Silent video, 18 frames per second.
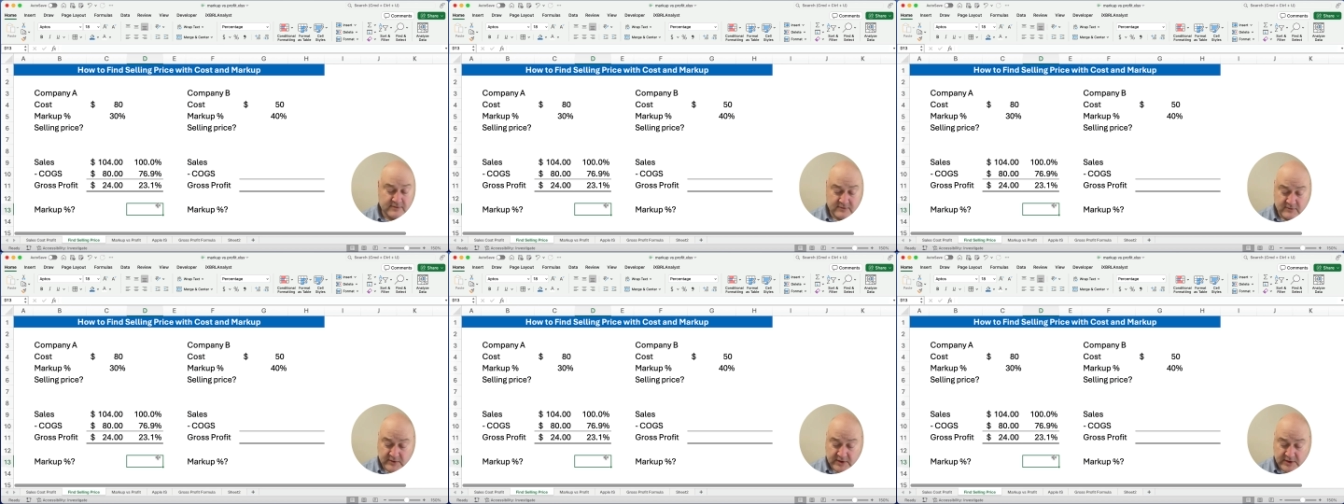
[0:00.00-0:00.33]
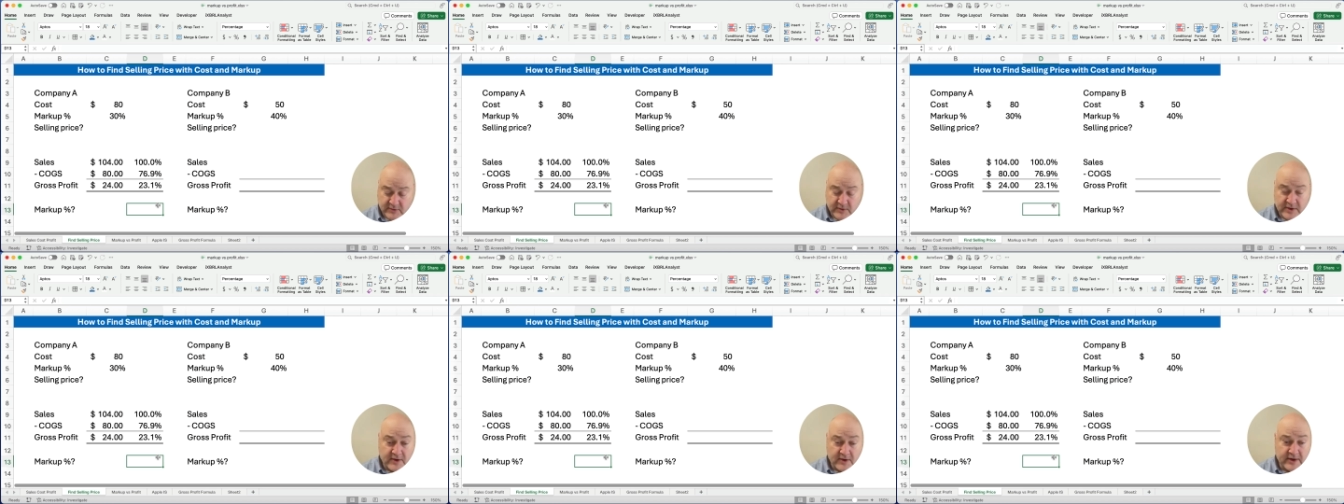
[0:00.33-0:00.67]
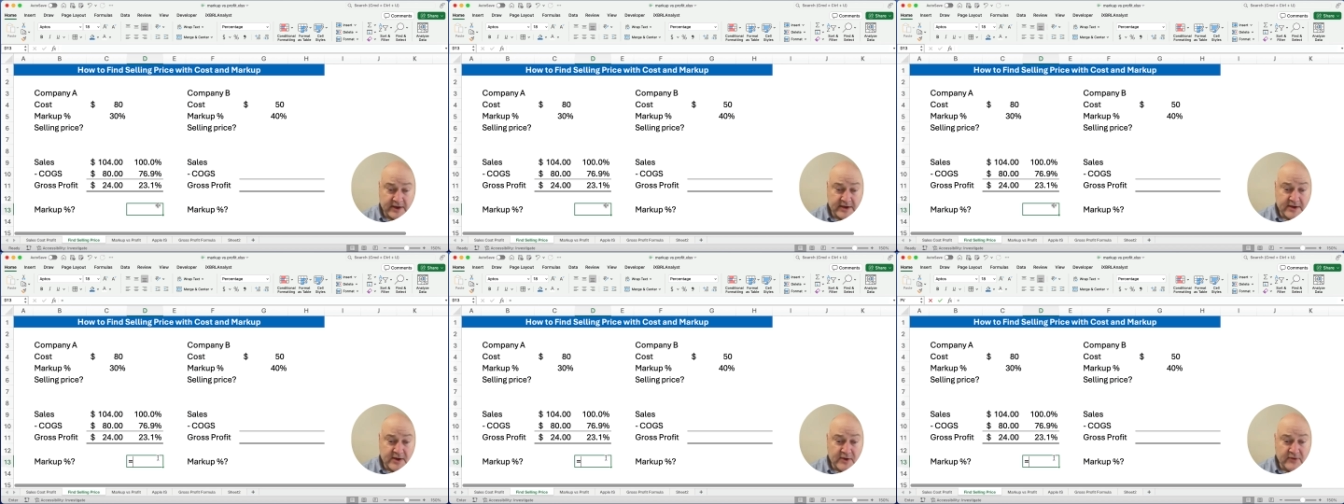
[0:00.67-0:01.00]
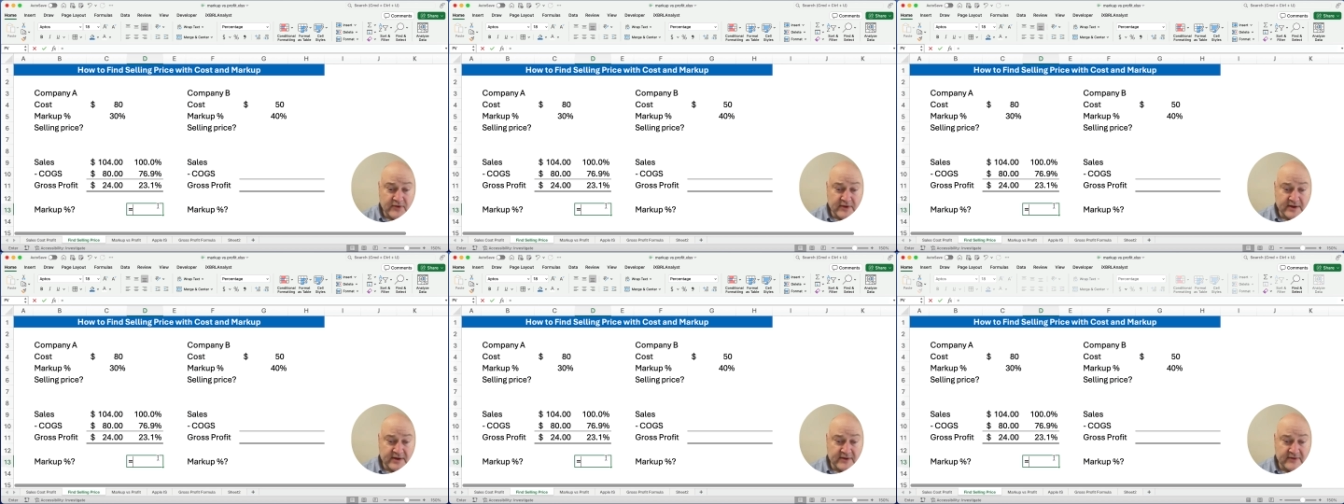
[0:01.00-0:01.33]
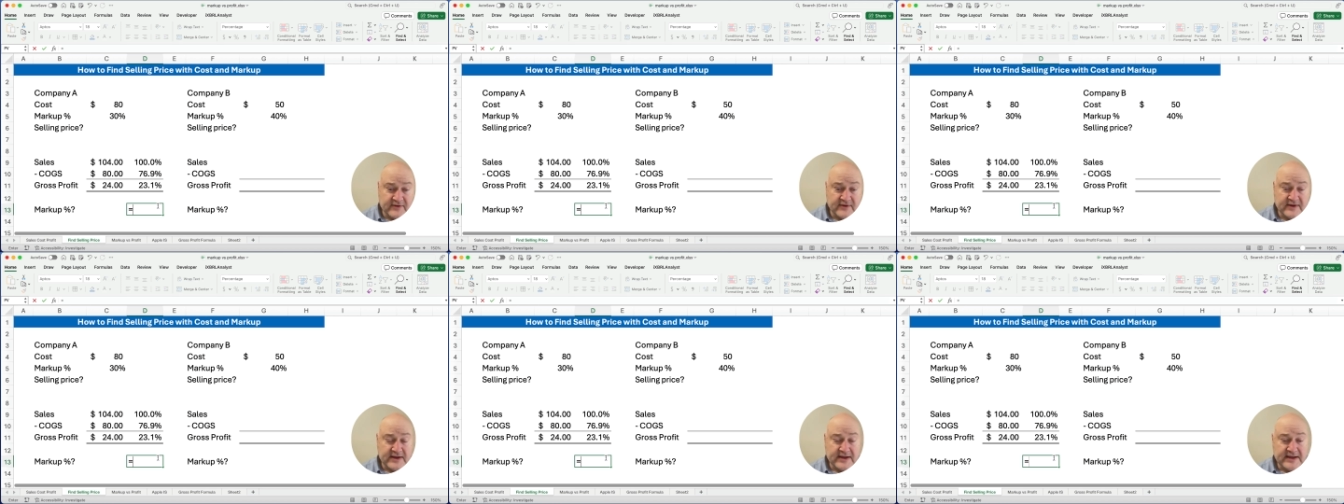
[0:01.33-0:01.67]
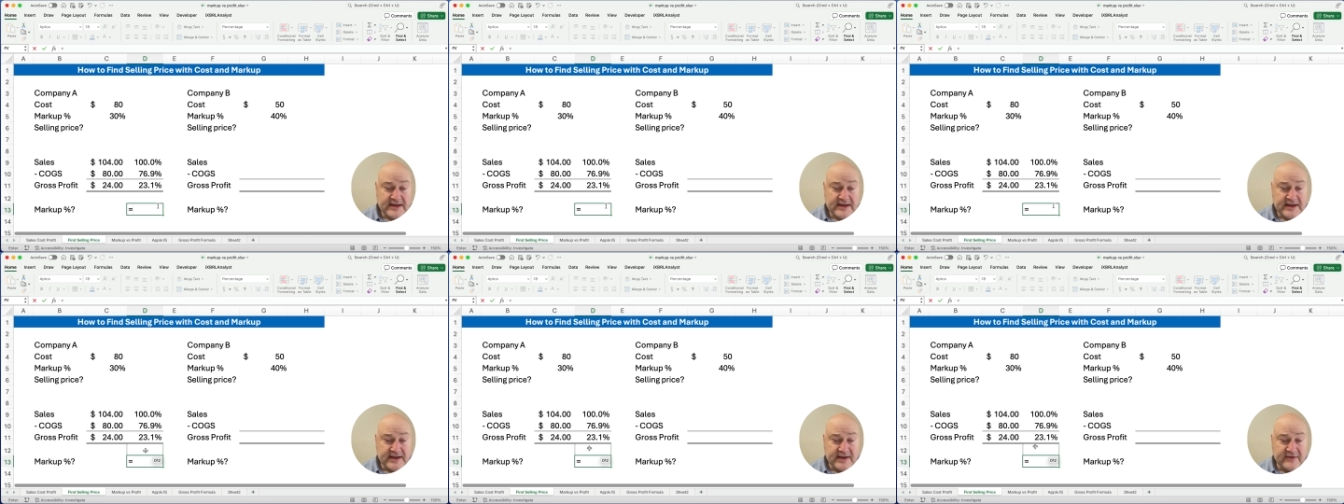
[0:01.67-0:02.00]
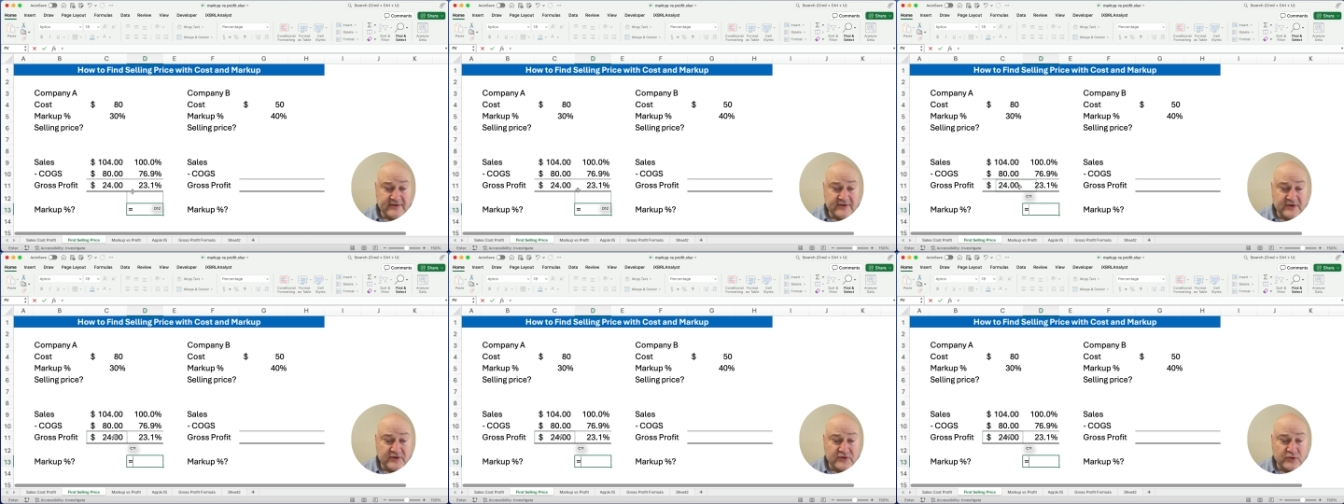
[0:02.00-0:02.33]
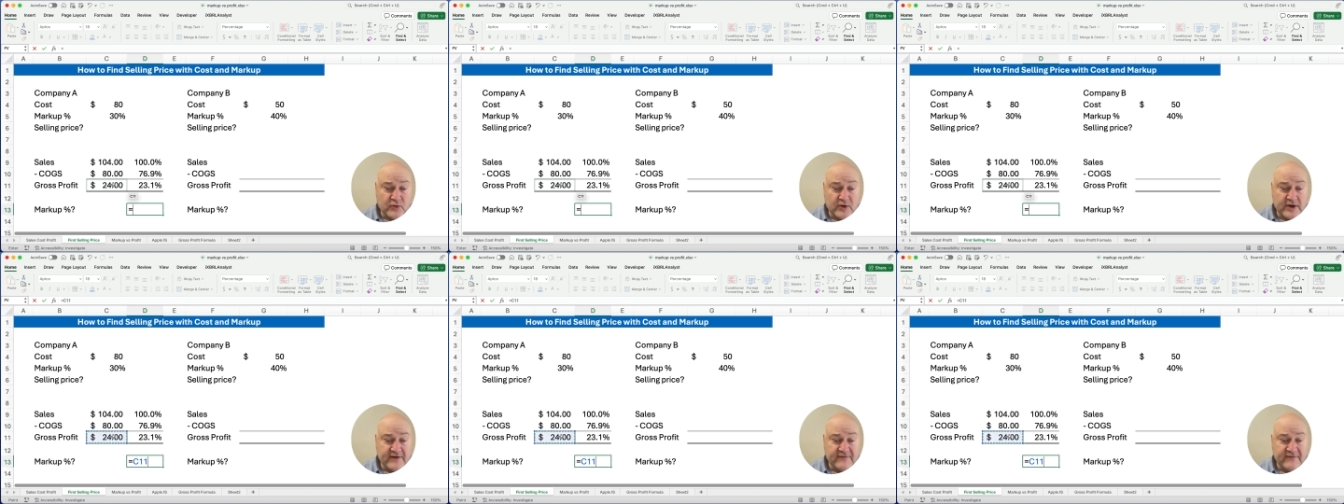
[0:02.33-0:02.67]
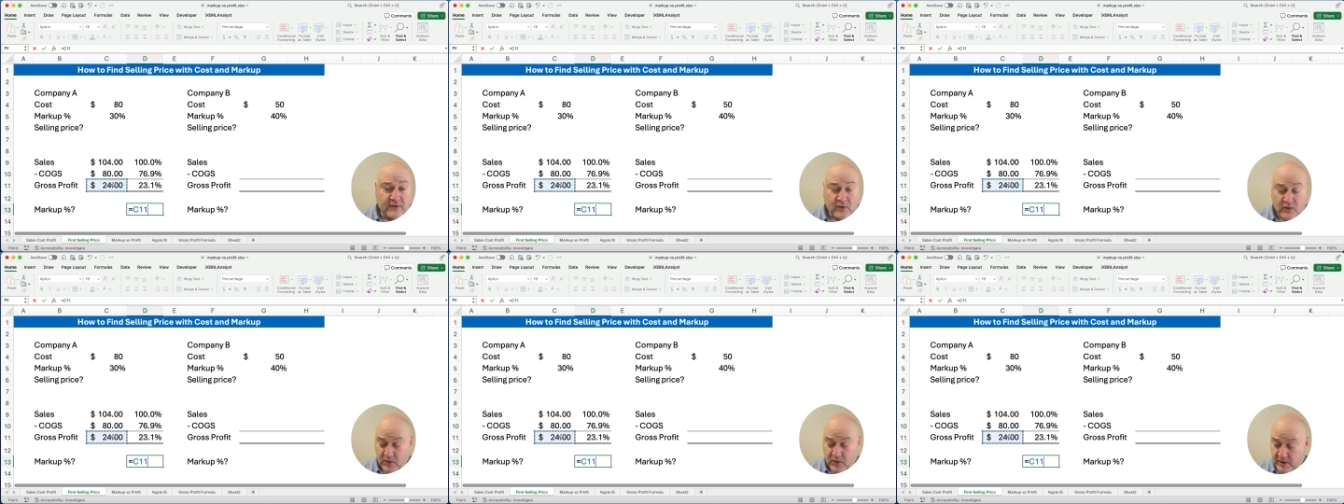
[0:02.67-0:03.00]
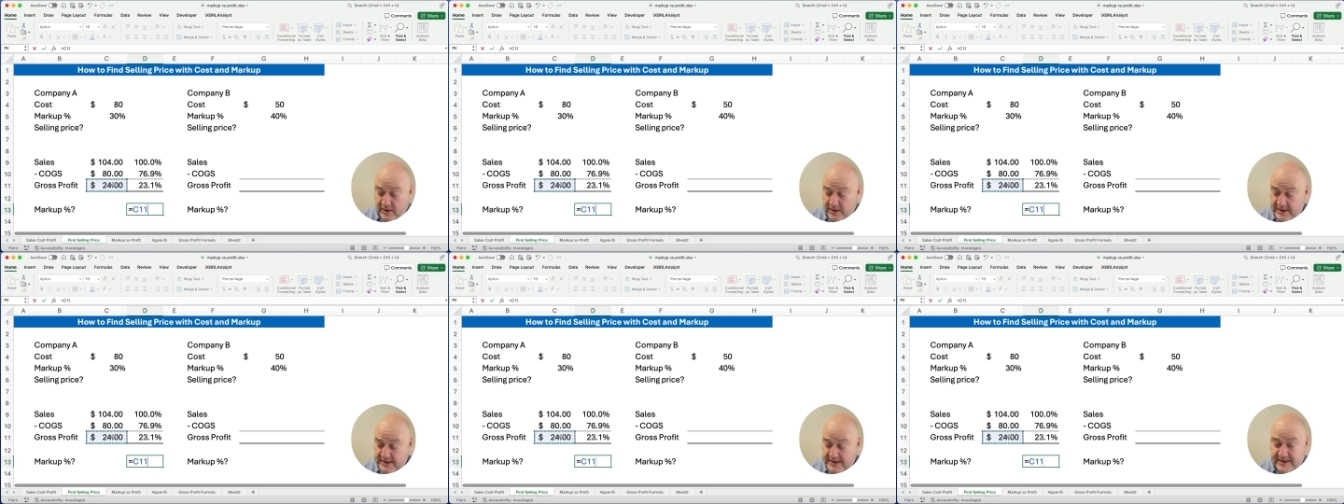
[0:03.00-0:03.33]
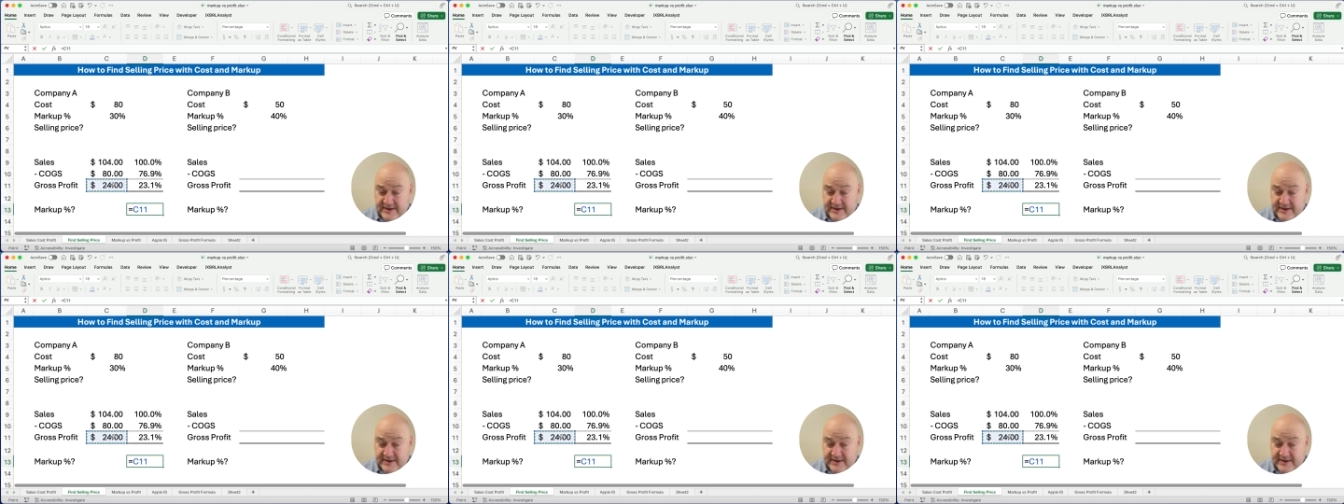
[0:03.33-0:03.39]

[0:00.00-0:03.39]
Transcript: Well, we already know this is the 24